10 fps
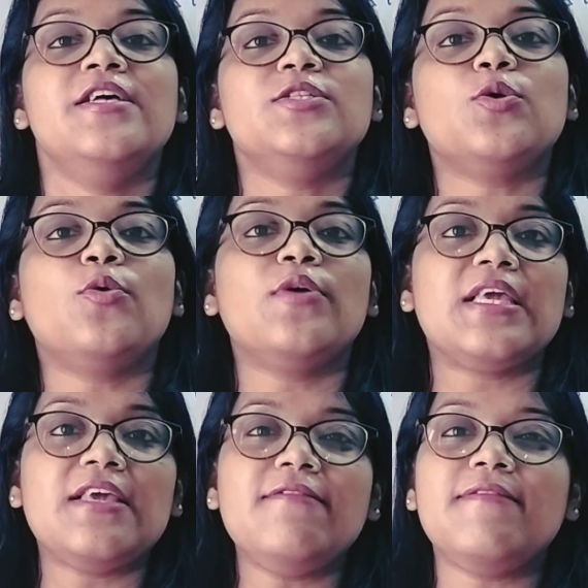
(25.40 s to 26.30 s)
So
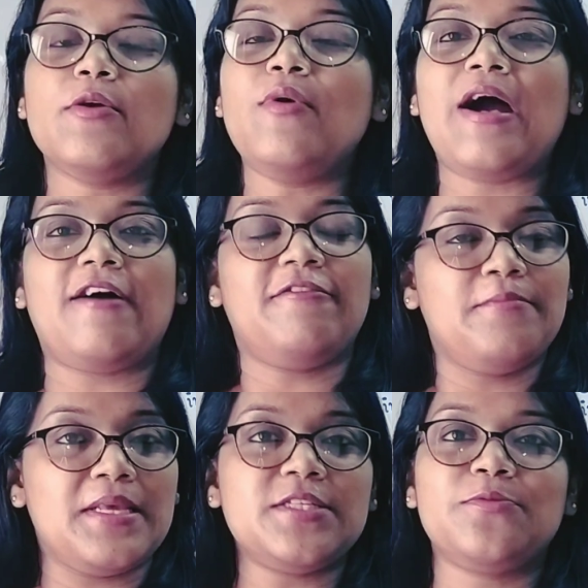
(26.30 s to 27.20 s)
if you have
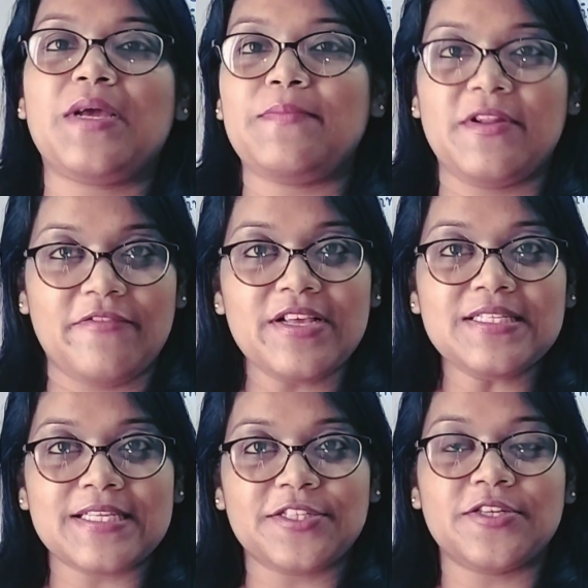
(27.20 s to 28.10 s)
missed my
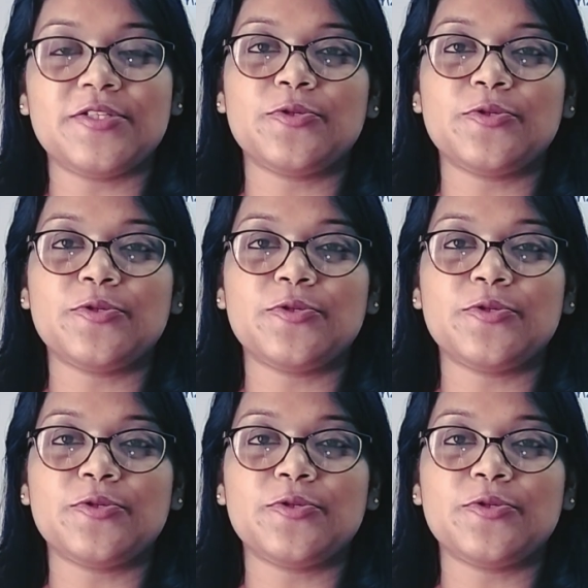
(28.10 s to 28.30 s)
previous session,